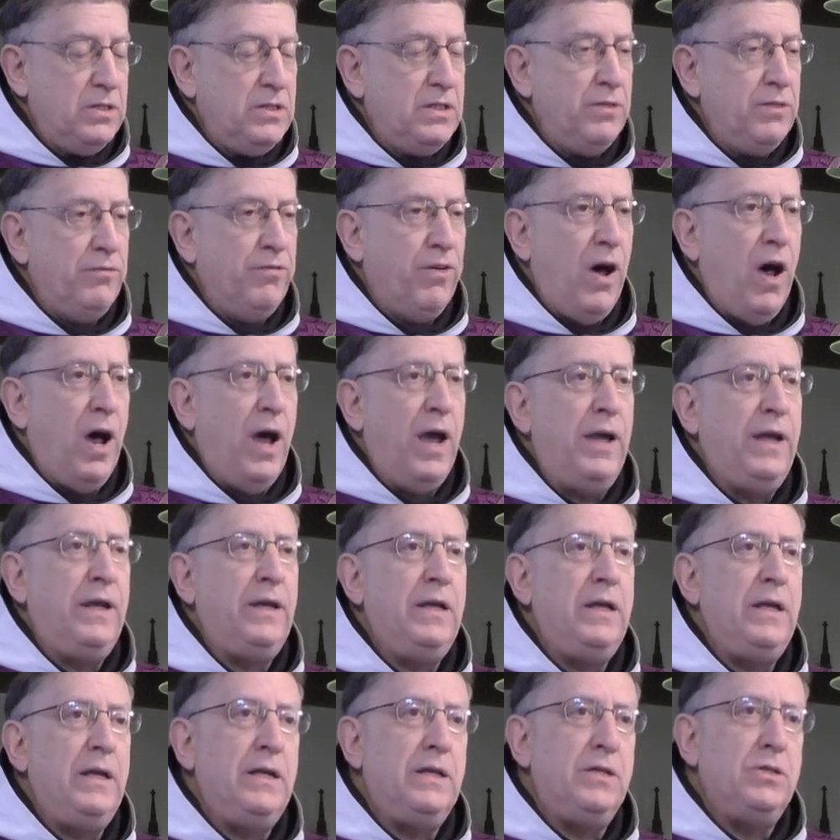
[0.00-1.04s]

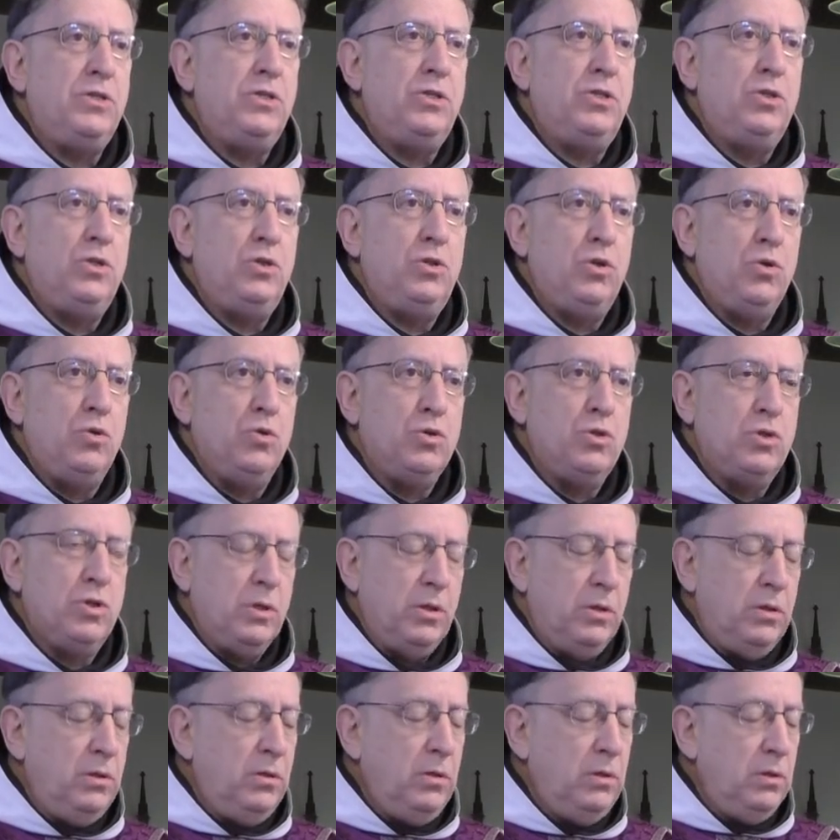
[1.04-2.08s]
divine
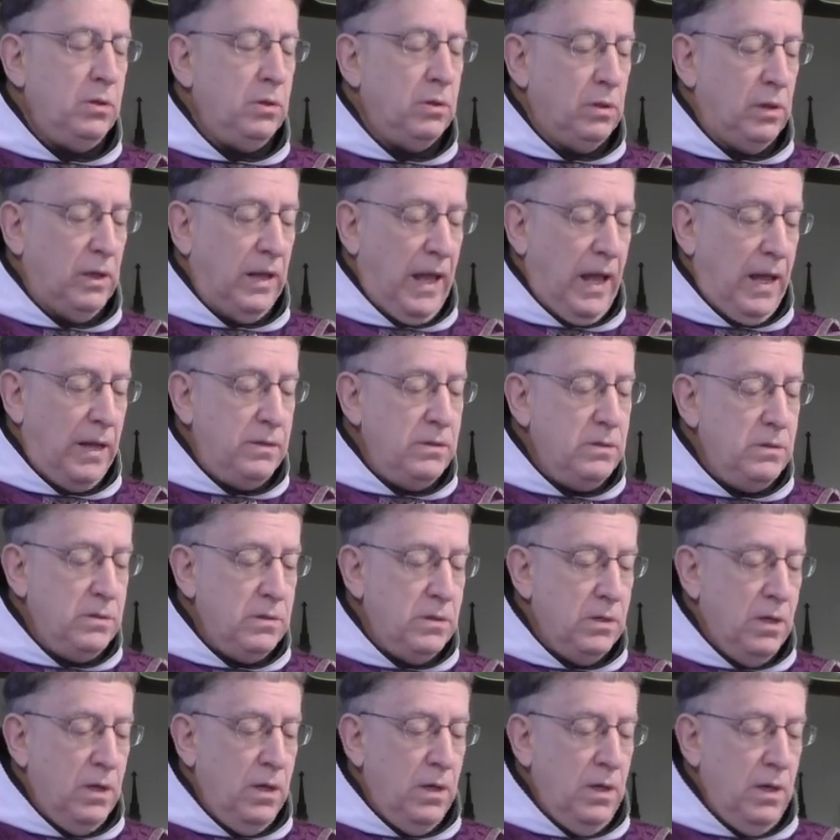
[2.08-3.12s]
institution, Lent,
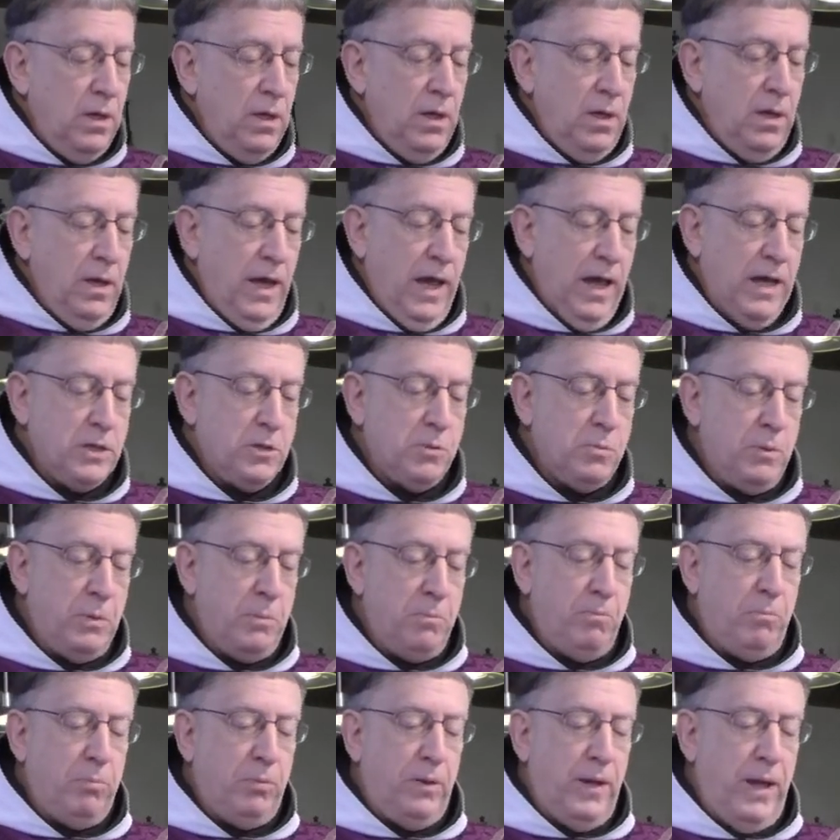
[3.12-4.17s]
has
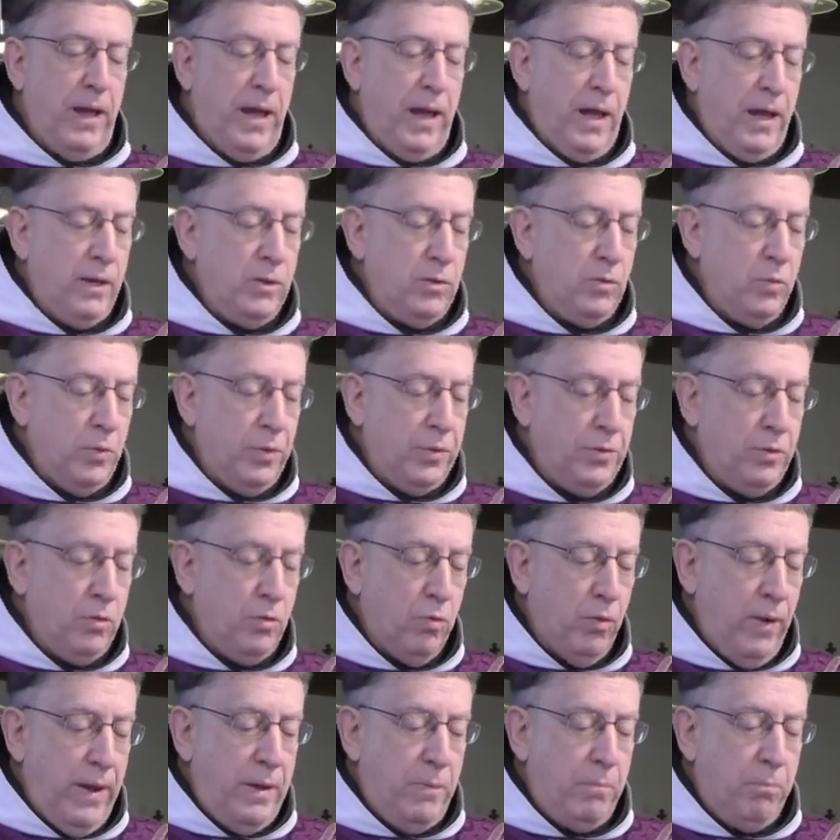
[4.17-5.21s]
been planned with
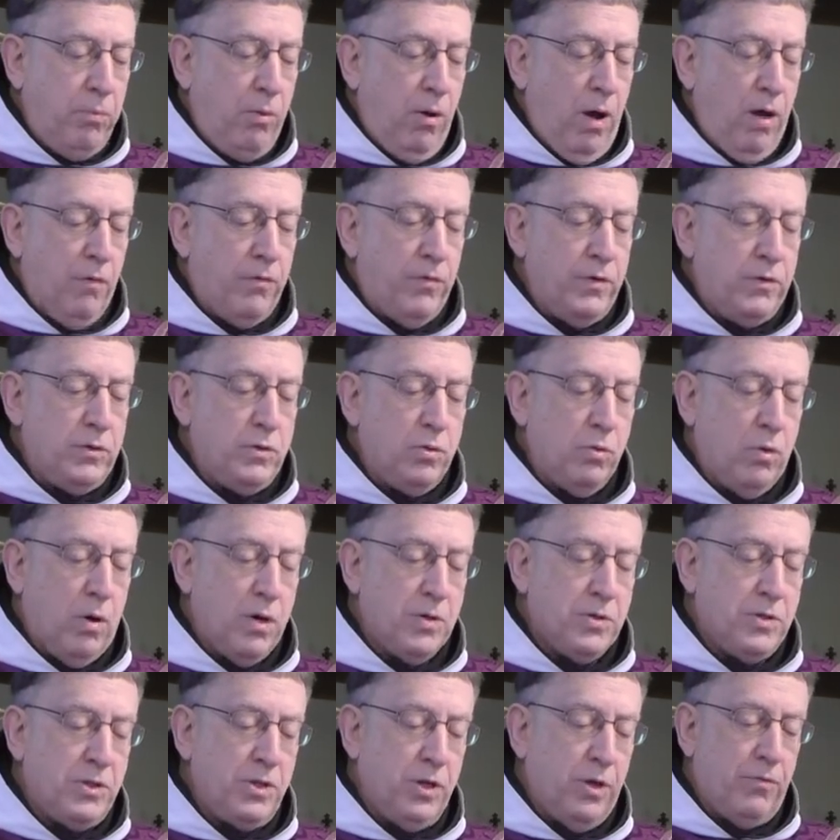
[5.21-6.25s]
great profit to
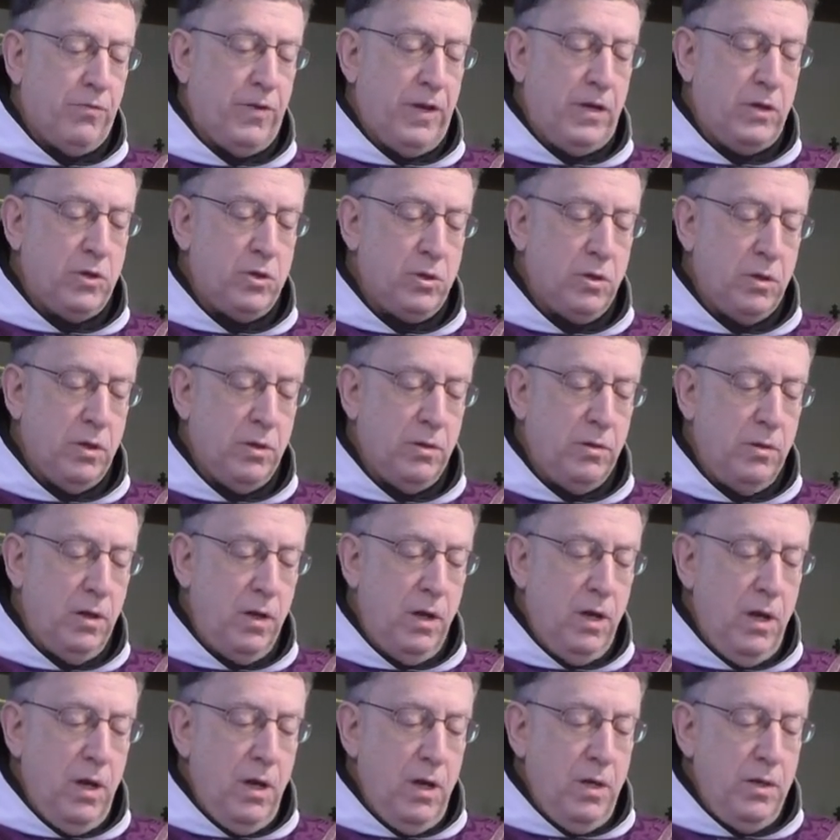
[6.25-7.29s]
our salvation,
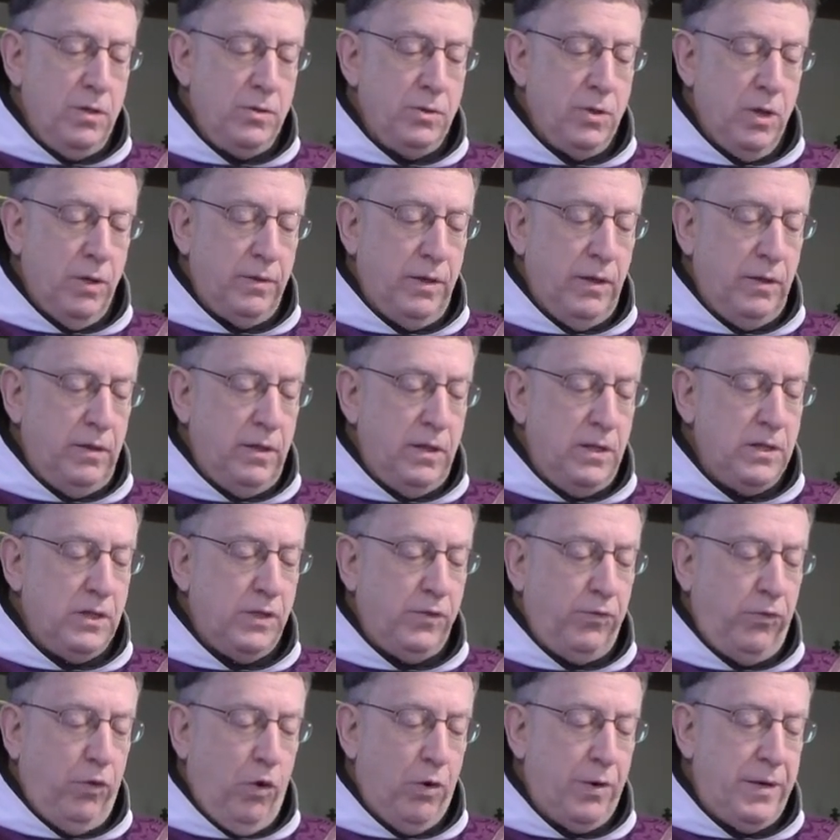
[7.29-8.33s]
so that these
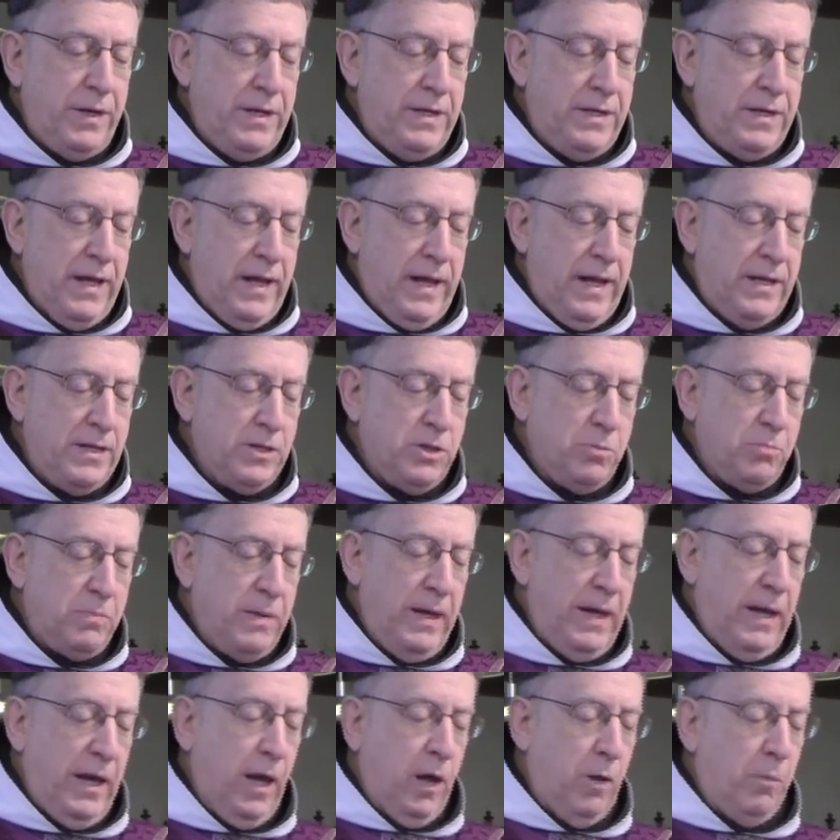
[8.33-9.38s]
40 days
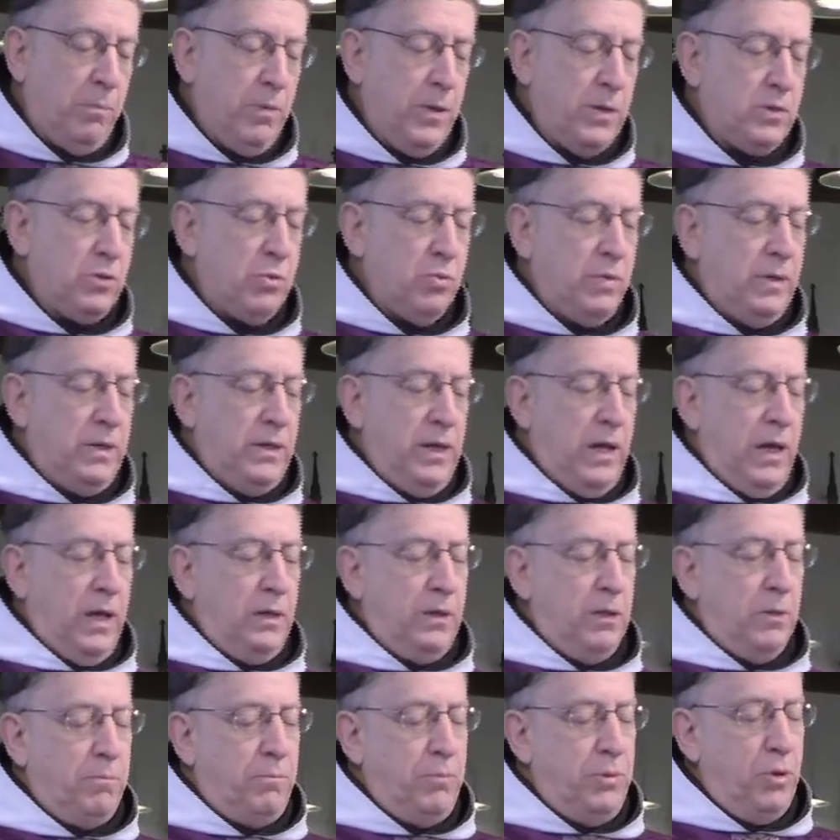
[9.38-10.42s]
may help us
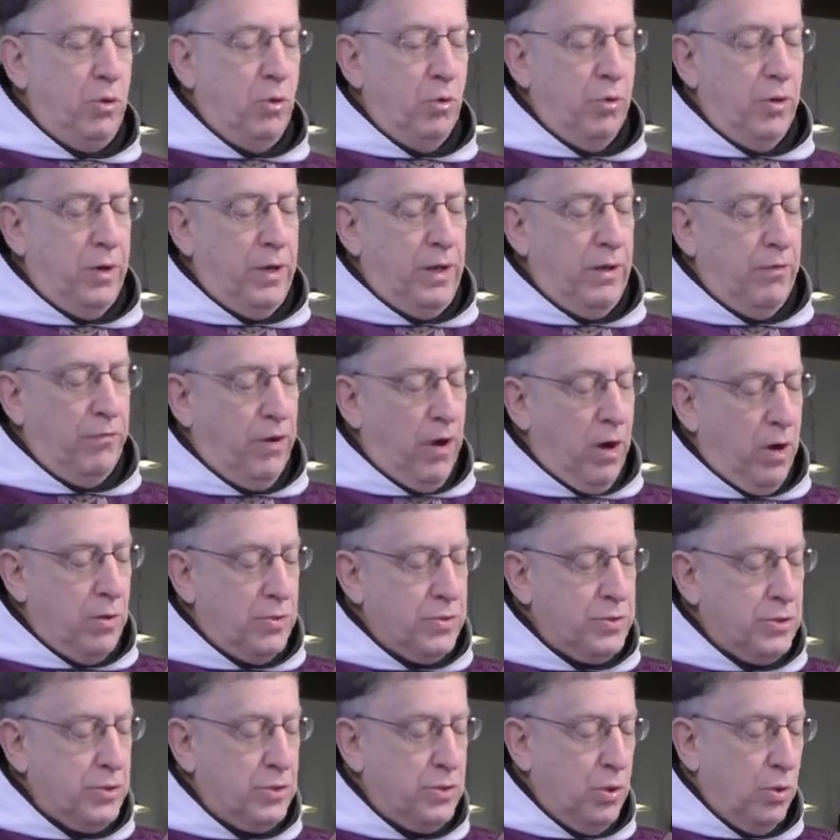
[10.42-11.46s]
regain the purity of our
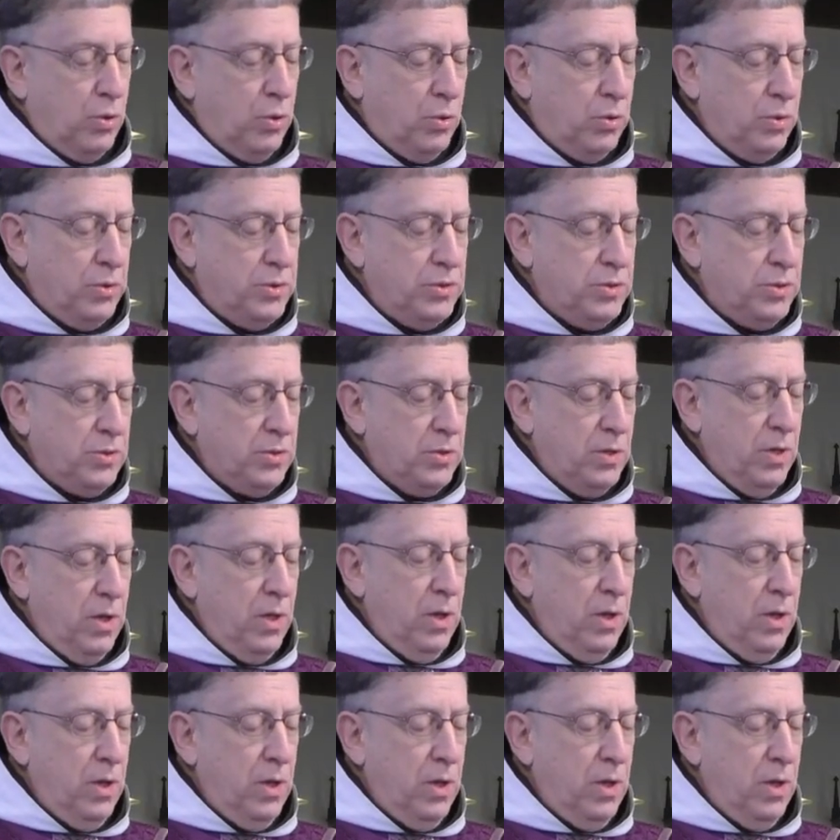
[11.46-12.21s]
souls,